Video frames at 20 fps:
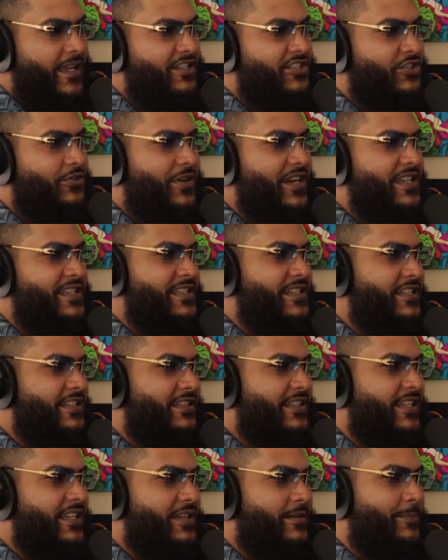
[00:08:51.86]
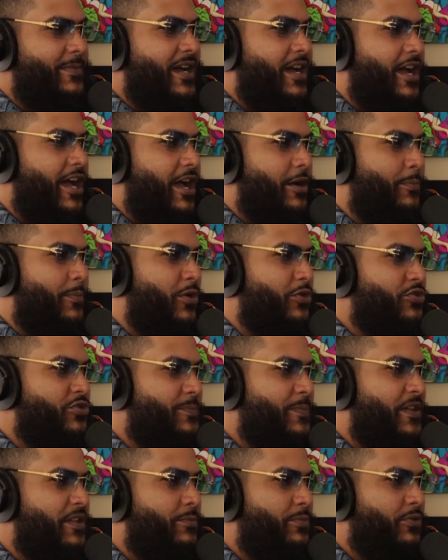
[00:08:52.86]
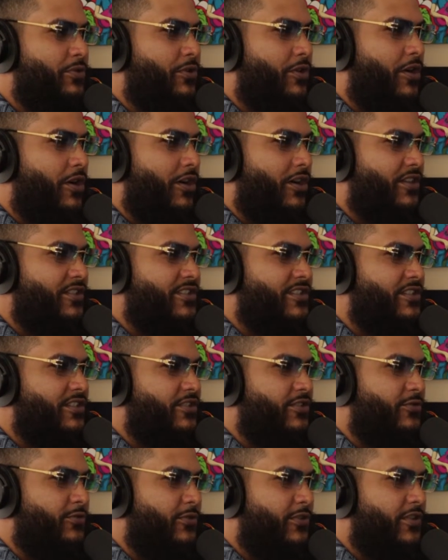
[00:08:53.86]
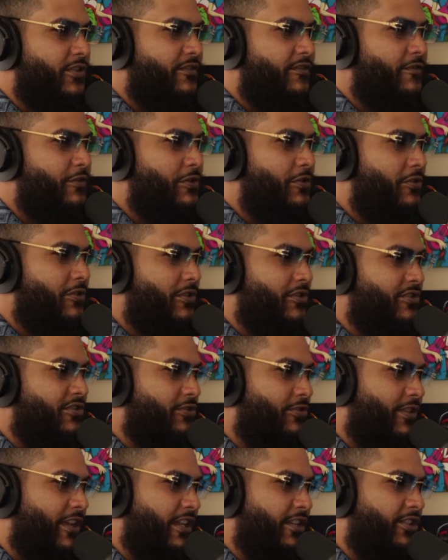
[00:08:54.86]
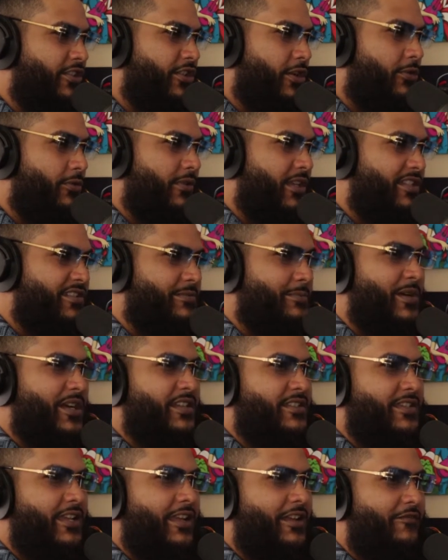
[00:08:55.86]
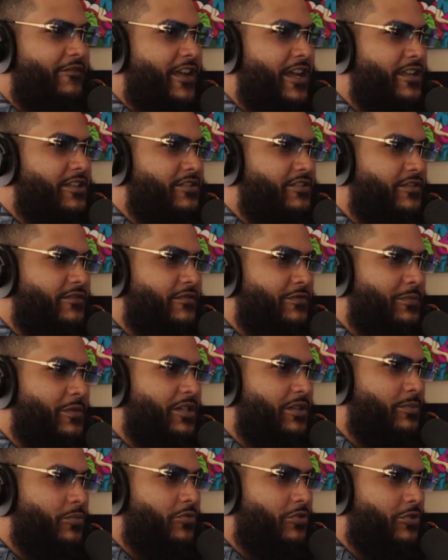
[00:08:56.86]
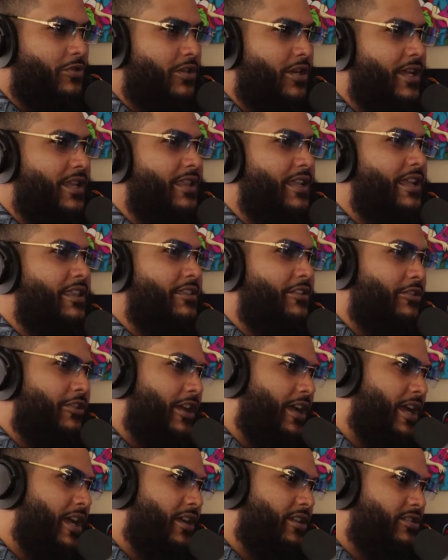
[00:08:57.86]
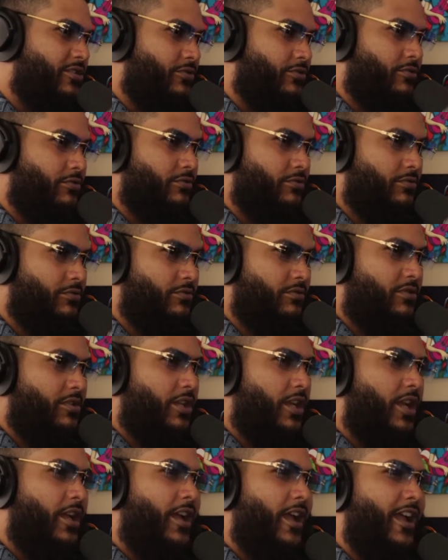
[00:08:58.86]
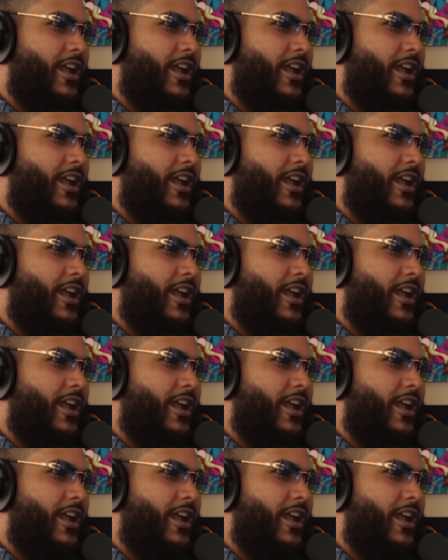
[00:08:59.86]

it's crazy to think about how most people are considered wonderful until they don't let somebody take advantage of them anymore, and then they're the asshole. Yeah,